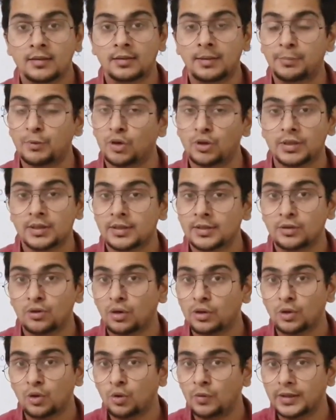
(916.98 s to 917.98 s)
the process is
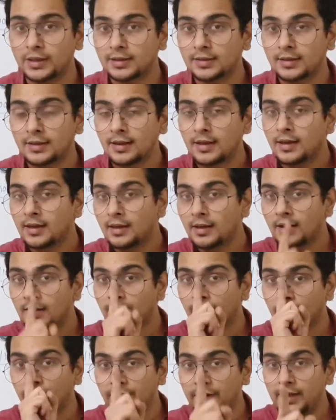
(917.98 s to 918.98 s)
not over.
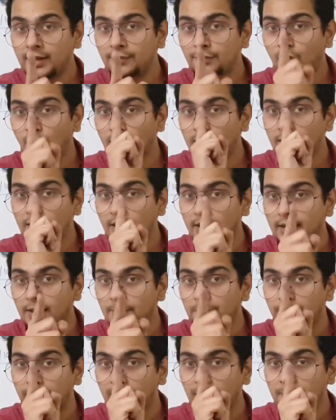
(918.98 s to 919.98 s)
We want
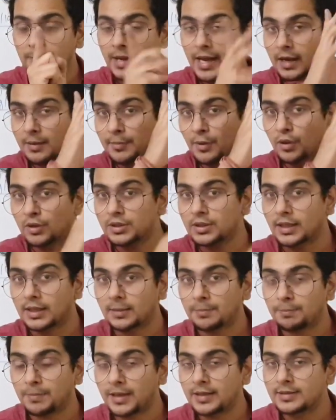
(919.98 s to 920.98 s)
Katappa back because
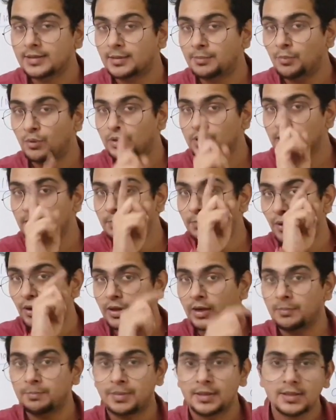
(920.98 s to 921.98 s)
Katappa is the most
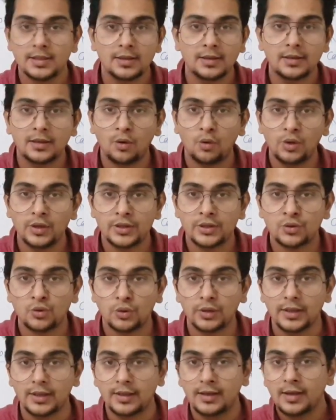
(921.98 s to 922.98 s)
important person in the whole
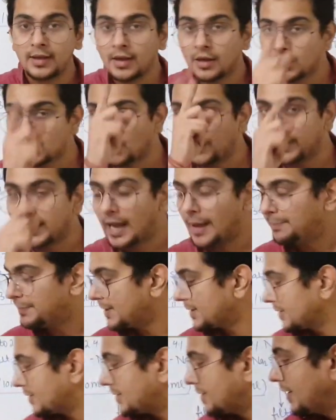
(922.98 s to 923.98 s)
story. So what
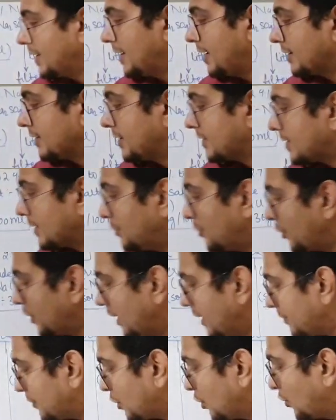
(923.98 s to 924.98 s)
happens? This
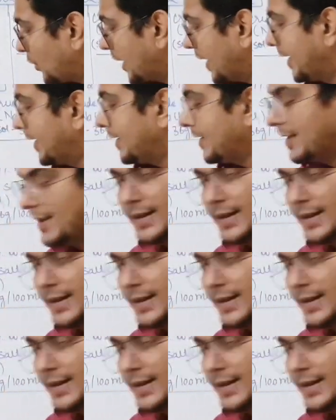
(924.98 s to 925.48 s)
ammonium chloride